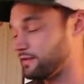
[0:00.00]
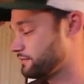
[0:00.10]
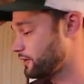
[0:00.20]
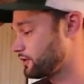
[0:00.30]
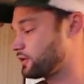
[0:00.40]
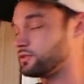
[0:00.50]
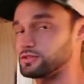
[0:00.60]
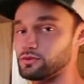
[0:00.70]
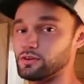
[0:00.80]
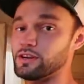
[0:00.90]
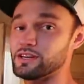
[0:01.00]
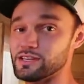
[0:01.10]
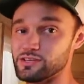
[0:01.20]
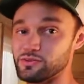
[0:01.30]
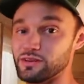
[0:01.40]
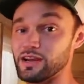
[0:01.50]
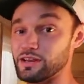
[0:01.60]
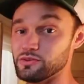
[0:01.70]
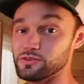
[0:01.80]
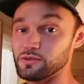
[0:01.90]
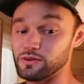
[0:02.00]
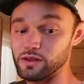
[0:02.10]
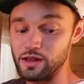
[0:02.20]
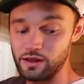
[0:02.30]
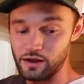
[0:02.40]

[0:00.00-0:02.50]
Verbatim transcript: and vertical storage is really not useful,